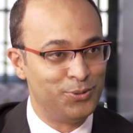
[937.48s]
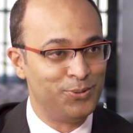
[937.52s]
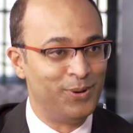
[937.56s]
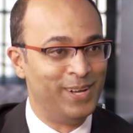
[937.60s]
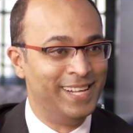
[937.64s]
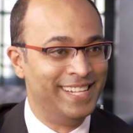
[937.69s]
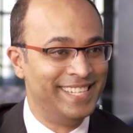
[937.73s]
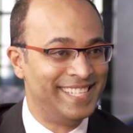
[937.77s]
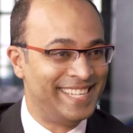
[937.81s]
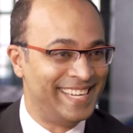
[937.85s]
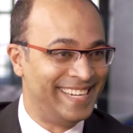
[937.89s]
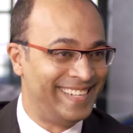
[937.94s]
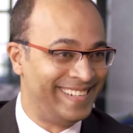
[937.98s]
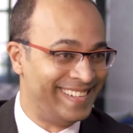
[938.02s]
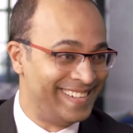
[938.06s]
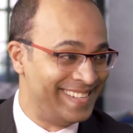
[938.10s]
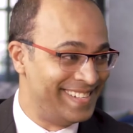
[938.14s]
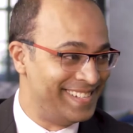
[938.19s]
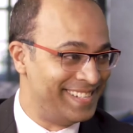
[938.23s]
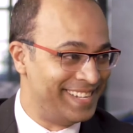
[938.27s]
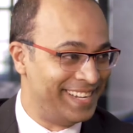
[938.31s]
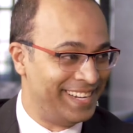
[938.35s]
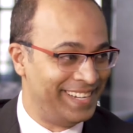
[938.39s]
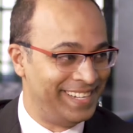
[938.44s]
once he
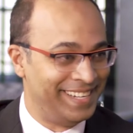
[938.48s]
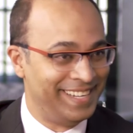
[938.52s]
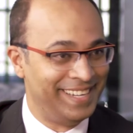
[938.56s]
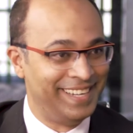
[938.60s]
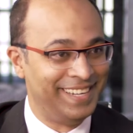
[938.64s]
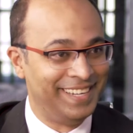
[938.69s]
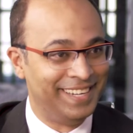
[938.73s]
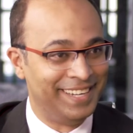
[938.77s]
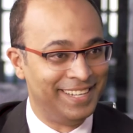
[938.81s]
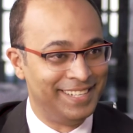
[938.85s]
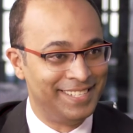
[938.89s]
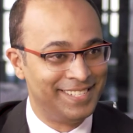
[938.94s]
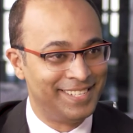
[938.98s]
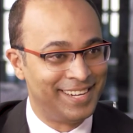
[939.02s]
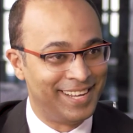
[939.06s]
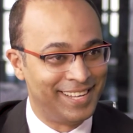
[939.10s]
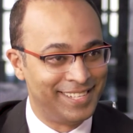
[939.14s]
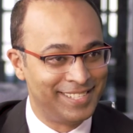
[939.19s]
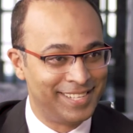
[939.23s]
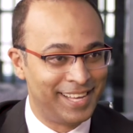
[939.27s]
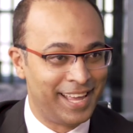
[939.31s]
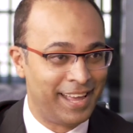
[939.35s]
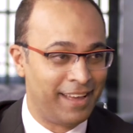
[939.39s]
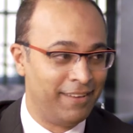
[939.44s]
turns 18 and
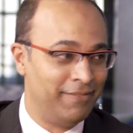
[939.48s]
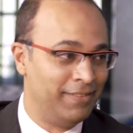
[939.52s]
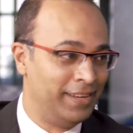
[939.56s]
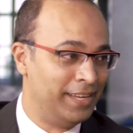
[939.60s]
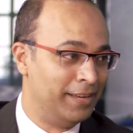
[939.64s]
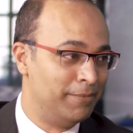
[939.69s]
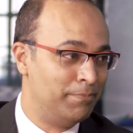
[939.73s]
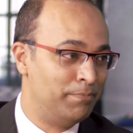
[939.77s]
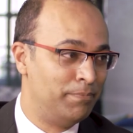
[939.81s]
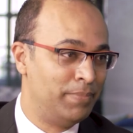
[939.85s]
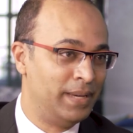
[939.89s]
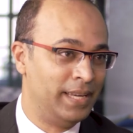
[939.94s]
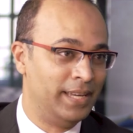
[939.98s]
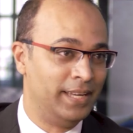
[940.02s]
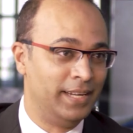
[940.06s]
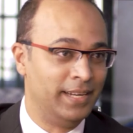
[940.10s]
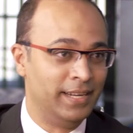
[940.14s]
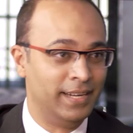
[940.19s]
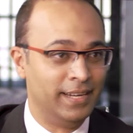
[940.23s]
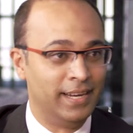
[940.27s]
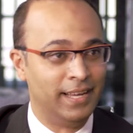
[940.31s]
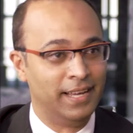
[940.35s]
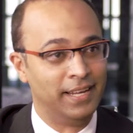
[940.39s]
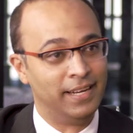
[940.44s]
starts having a
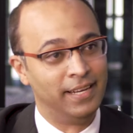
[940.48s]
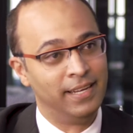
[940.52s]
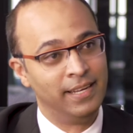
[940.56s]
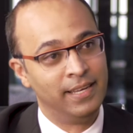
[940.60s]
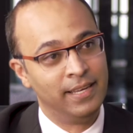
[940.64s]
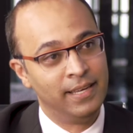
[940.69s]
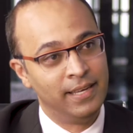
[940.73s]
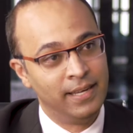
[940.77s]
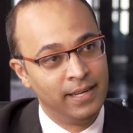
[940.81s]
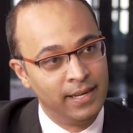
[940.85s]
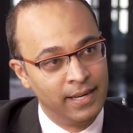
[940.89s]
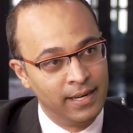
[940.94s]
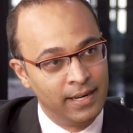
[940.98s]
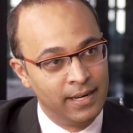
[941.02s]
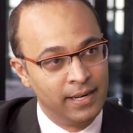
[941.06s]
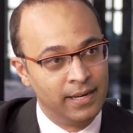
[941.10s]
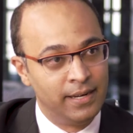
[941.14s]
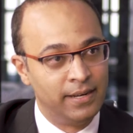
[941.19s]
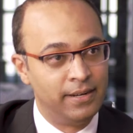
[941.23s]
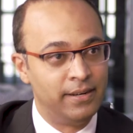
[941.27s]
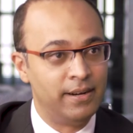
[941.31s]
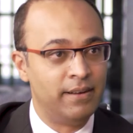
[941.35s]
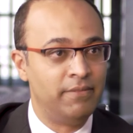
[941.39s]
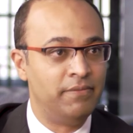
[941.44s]
PIN and
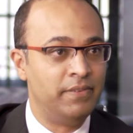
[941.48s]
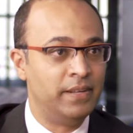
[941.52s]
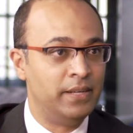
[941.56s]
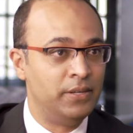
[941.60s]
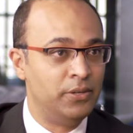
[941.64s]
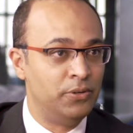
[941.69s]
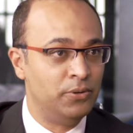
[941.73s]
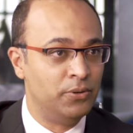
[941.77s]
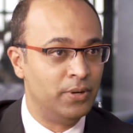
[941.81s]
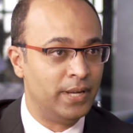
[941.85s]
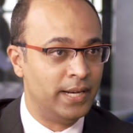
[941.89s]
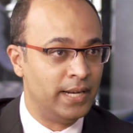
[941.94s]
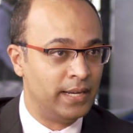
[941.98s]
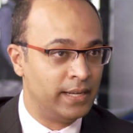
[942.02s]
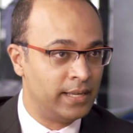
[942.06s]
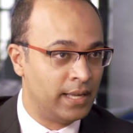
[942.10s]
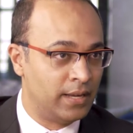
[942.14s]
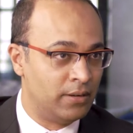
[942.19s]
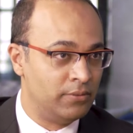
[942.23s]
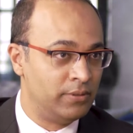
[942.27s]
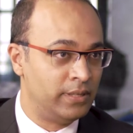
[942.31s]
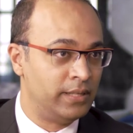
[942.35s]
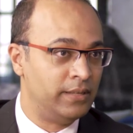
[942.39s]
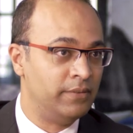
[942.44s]
revenue and
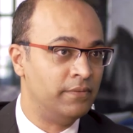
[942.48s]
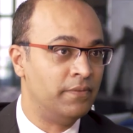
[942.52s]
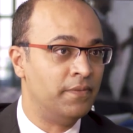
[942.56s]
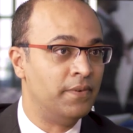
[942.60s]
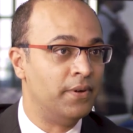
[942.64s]
accounting for